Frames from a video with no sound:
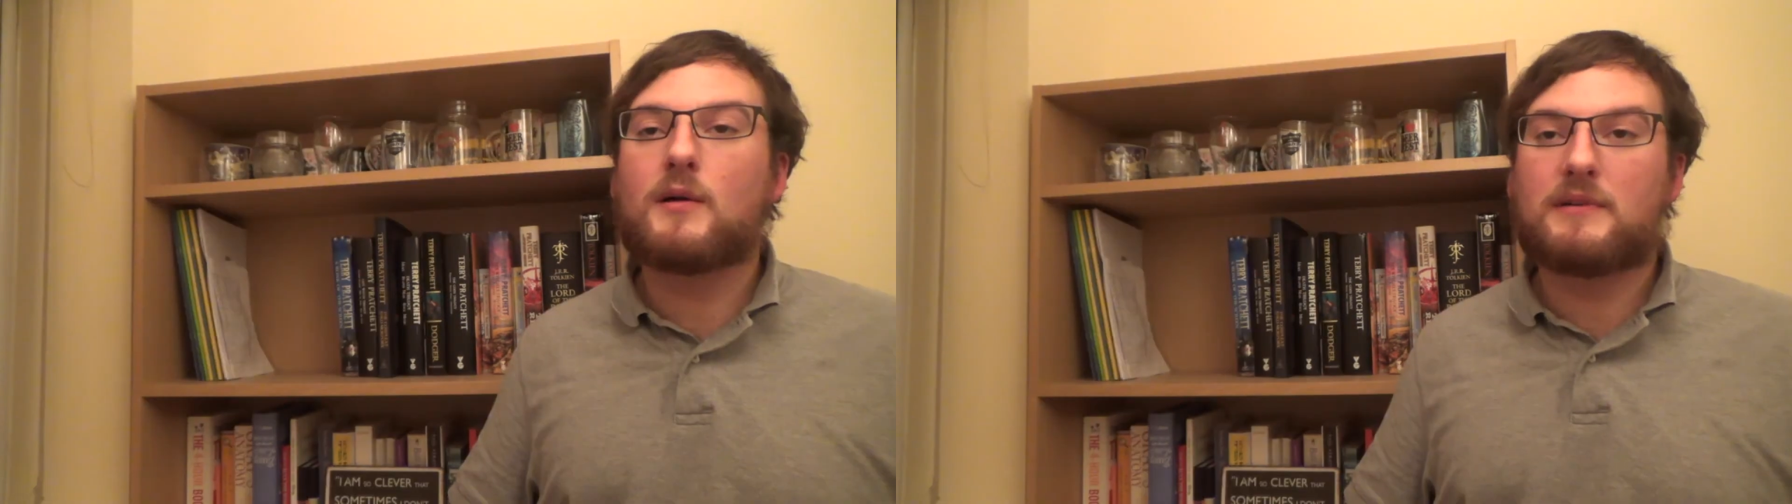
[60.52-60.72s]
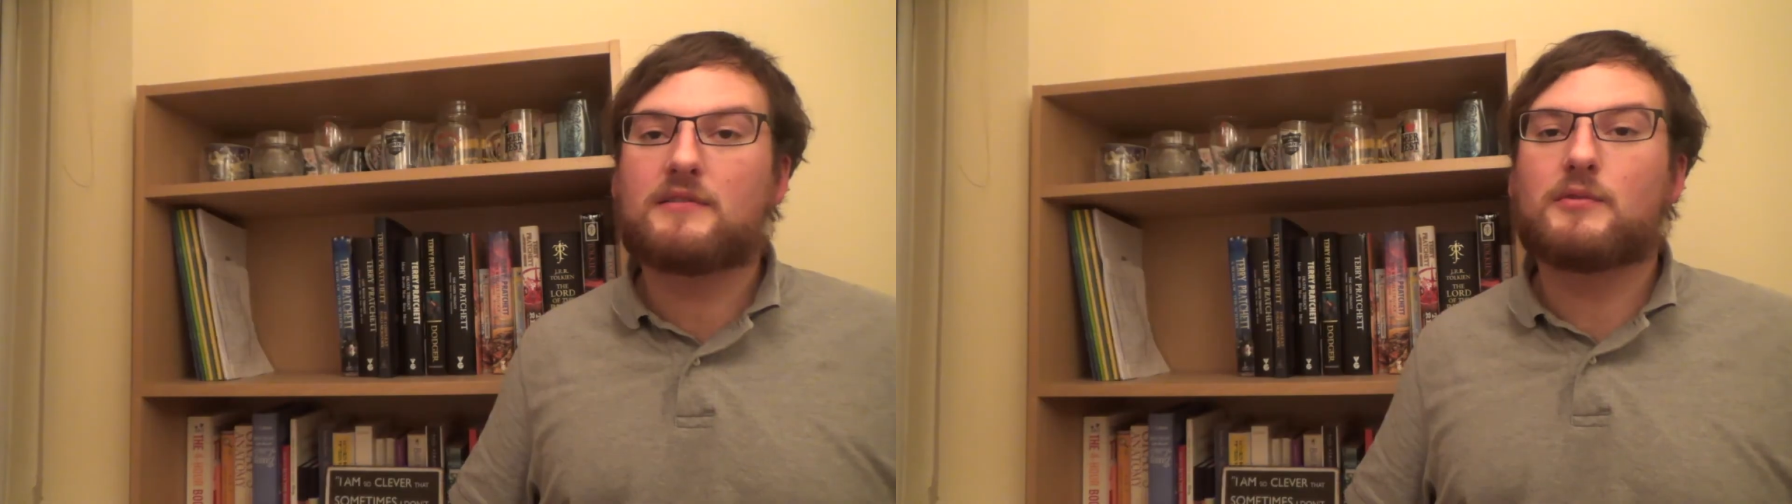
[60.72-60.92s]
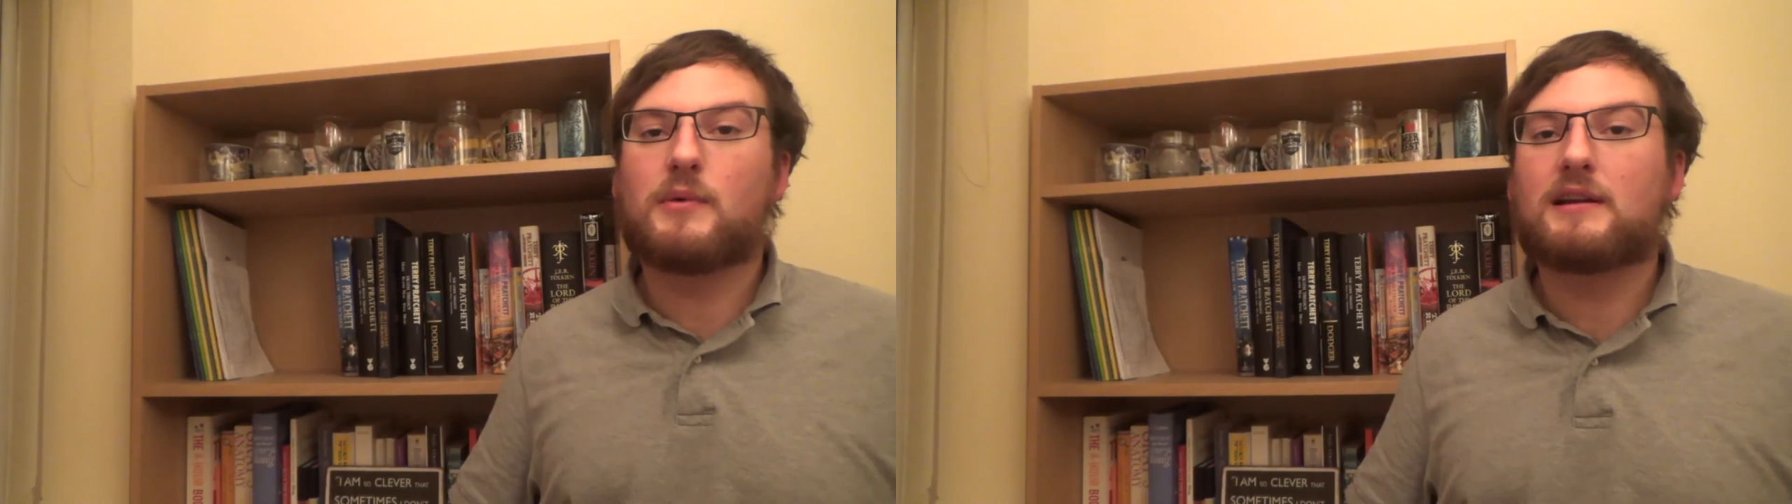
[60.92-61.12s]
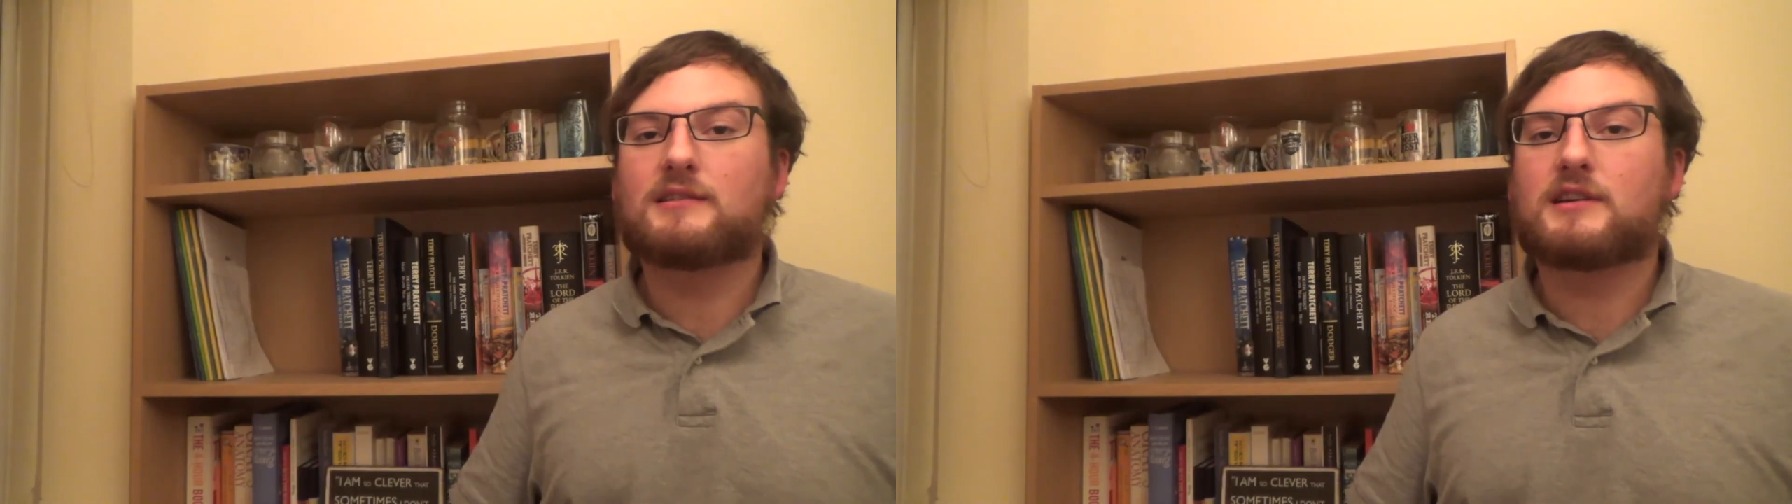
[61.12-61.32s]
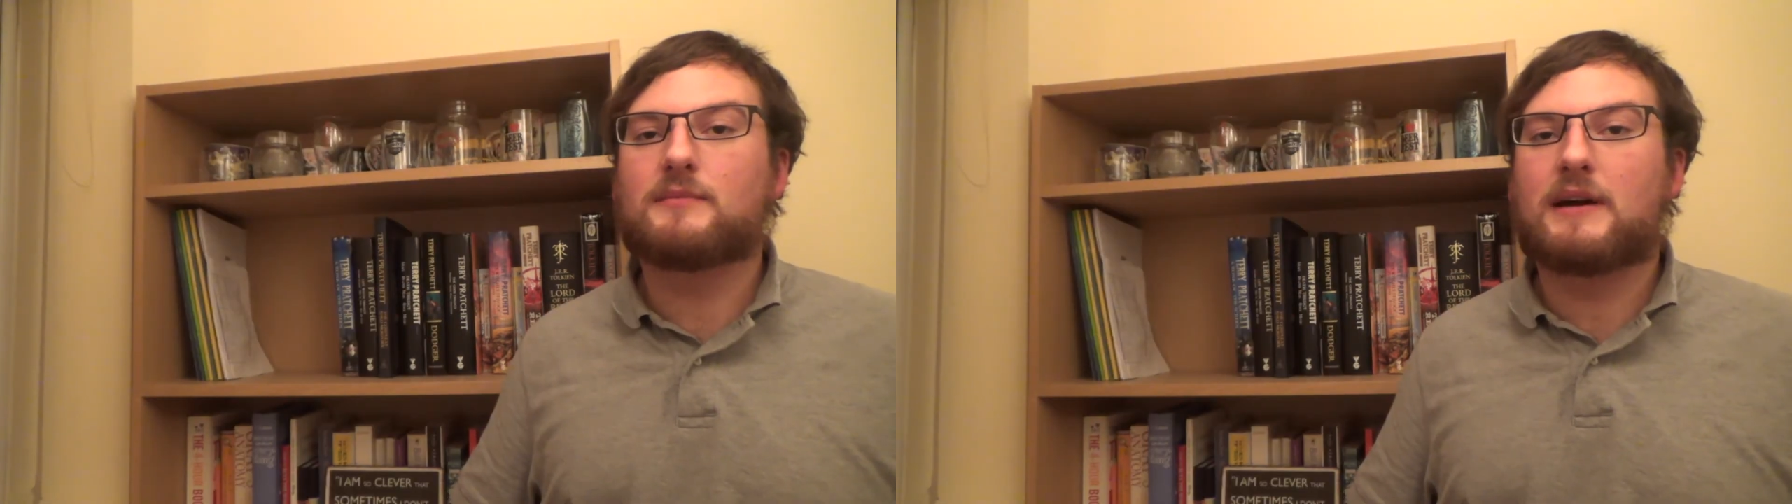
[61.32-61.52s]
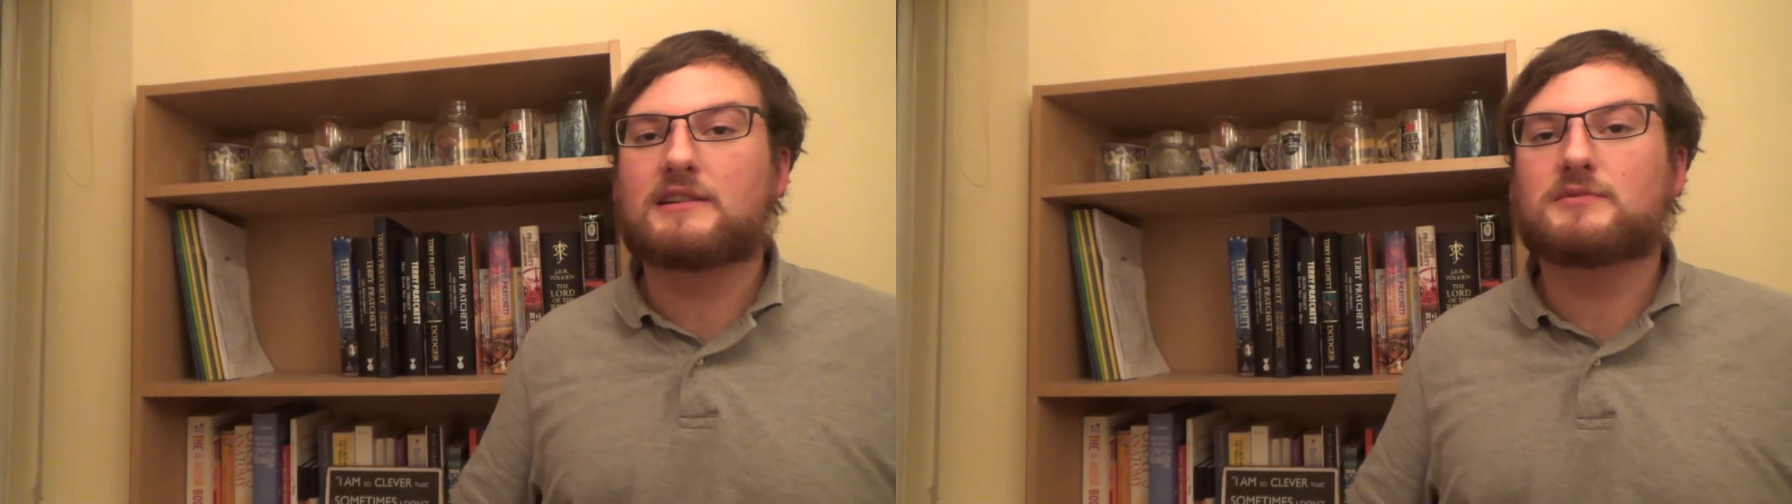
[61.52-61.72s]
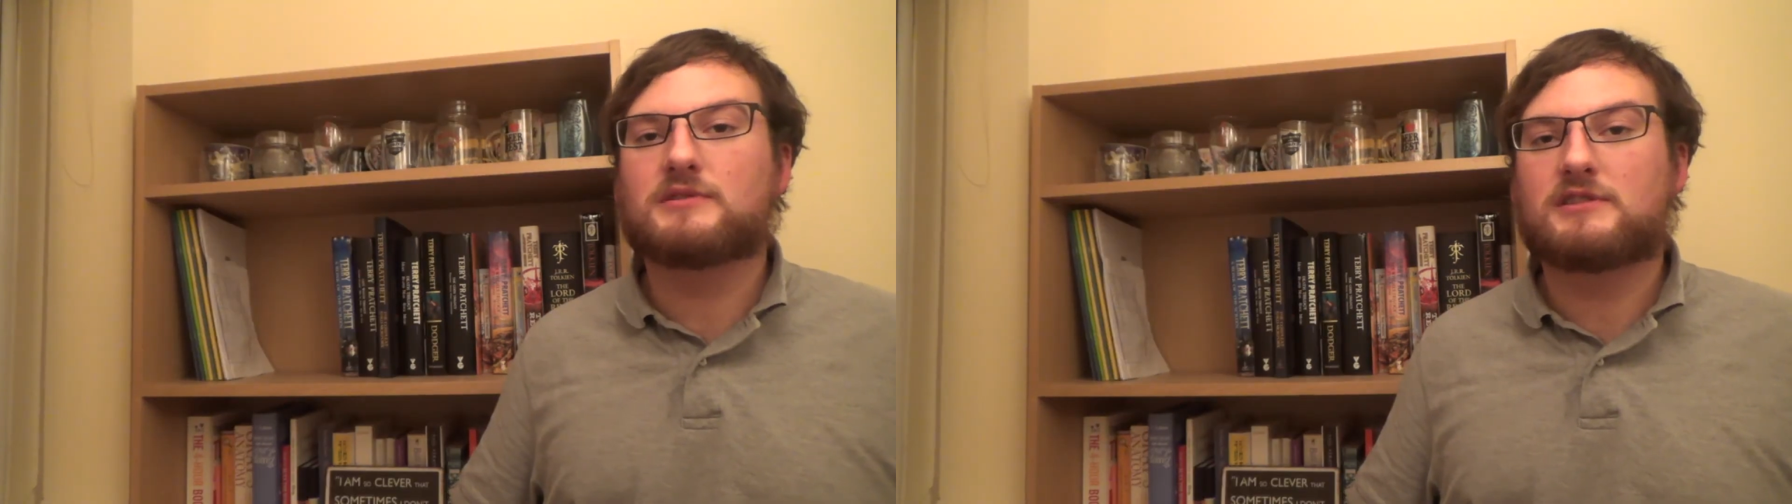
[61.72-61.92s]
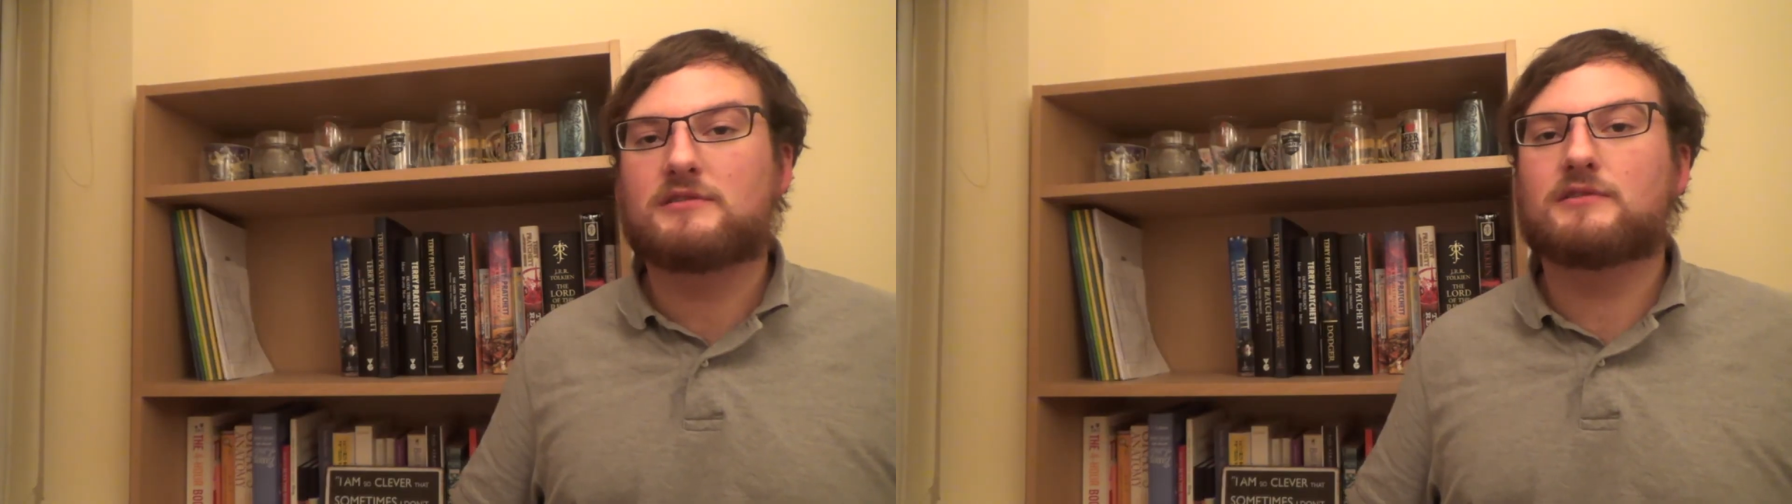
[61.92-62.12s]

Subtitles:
a bit of the weight loss I managed was due